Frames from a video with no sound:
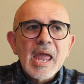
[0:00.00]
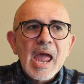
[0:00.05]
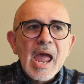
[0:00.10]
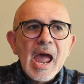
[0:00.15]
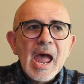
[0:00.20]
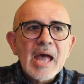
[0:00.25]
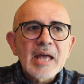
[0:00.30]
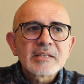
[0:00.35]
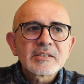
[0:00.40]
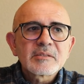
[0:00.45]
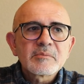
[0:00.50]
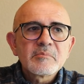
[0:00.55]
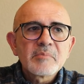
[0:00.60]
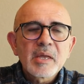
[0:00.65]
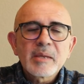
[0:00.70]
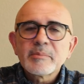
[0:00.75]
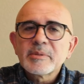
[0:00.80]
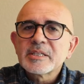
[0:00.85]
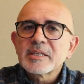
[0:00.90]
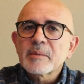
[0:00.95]
And
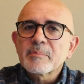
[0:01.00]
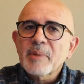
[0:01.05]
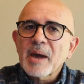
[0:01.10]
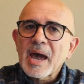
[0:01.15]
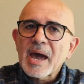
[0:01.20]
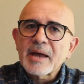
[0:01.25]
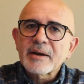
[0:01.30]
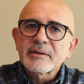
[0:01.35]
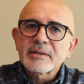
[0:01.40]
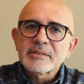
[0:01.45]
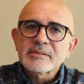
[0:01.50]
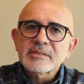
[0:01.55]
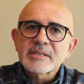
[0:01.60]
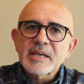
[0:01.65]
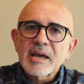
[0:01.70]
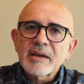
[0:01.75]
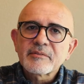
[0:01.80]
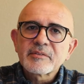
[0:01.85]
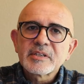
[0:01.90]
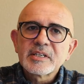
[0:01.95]
maybe the parents
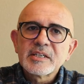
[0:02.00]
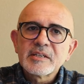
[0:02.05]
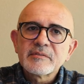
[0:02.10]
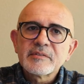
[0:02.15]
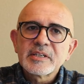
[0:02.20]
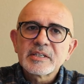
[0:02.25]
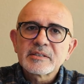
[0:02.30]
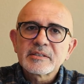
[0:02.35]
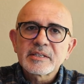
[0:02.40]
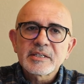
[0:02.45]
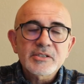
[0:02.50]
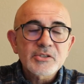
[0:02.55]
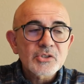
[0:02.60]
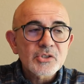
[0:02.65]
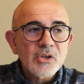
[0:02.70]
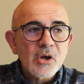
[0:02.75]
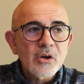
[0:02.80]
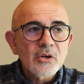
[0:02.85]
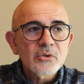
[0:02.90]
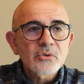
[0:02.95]
have given their
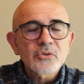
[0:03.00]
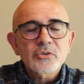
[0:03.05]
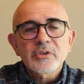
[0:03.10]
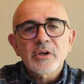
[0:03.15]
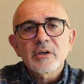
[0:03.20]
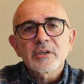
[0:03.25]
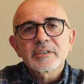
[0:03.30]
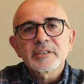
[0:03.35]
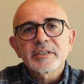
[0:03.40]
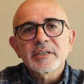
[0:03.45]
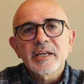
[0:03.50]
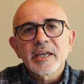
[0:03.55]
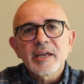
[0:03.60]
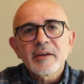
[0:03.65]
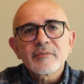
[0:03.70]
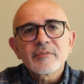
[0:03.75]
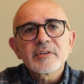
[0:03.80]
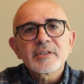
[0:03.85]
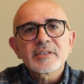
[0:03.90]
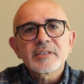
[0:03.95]
son or daughter
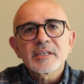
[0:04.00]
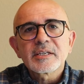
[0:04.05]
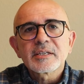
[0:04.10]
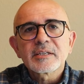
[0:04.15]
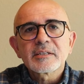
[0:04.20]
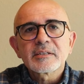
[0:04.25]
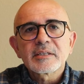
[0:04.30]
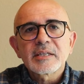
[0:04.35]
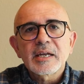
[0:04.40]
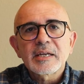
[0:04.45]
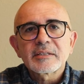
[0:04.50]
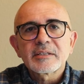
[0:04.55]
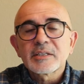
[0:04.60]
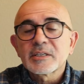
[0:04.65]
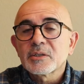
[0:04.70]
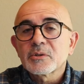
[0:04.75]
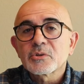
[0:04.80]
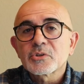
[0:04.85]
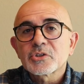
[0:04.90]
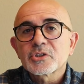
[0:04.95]
everything that
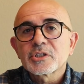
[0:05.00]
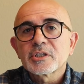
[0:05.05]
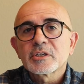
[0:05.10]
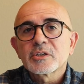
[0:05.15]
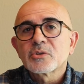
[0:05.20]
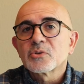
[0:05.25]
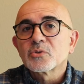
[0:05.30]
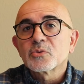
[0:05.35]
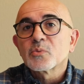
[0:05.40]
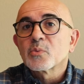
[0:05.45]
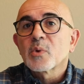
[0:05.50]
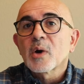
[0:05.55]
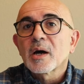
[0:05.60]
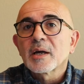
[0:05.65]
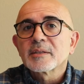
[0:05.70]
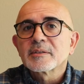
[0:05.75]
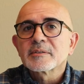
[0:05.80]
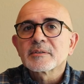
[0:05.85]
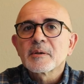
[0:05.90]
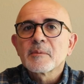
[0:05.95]
he or she could
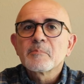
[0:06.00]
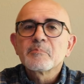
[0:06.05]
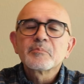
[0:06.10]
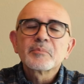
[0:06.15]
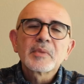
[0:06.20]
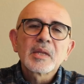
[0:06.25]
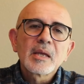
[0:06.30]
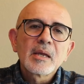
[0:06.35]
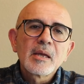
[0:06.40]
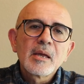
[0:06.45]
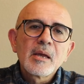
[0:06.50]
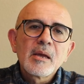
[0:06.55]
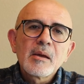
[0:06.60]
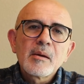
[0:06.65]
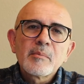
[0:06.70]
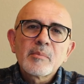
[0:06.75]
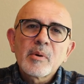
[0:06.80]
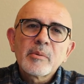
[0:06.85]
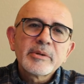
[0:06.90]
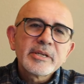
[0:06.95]
want.
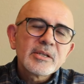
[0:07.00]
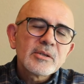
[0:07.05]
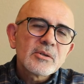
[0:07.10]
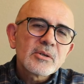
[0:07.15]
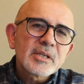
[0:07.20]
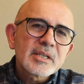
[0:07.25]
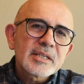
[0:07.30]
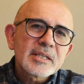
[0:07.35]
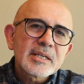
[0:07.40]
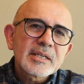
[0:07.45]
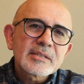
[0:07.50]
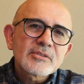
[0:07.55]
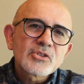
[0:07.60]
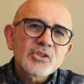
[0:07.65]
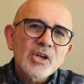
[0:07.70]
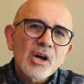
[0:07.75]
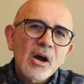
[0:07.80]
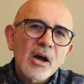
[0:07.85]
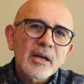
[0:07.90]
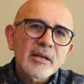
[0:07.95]
But when you look at that
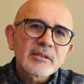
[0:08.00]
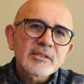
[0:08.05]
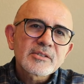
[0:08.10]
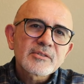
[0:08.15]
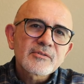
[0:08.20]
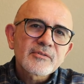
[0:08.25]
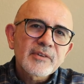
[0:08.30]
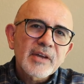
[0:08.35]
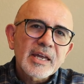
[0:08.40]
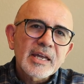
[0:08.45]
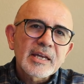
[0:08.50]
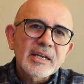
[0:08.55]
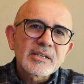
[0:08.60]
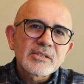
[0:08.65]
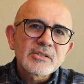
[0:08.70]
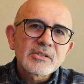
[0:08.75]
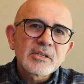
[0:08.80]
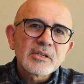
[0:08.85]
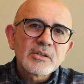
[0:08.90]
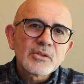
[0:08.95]
child's
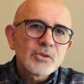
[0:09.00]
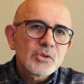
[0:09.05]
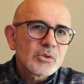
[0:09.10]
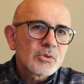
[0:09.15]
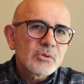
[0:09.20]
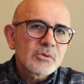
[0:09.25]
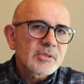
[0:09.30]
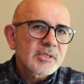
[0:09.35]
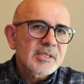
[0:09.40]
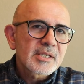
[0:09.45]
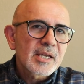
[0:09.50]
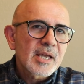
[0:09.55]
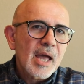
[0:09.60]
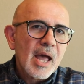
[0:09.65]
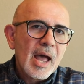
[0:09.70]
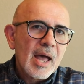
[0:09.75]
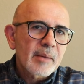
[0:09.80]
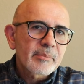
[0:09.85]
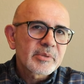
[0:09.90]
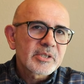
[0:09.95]
face, you don't see a
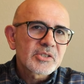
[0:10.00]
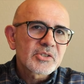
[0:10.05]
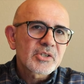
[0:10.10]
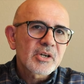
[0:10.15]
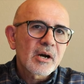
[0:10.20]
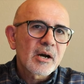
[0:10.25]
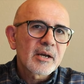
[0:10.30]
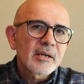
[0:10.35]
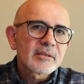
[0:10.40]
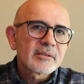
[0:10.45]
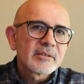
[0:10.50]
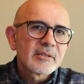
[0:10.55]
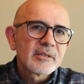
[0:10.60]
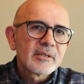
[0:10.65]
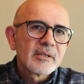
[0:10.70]
happy child.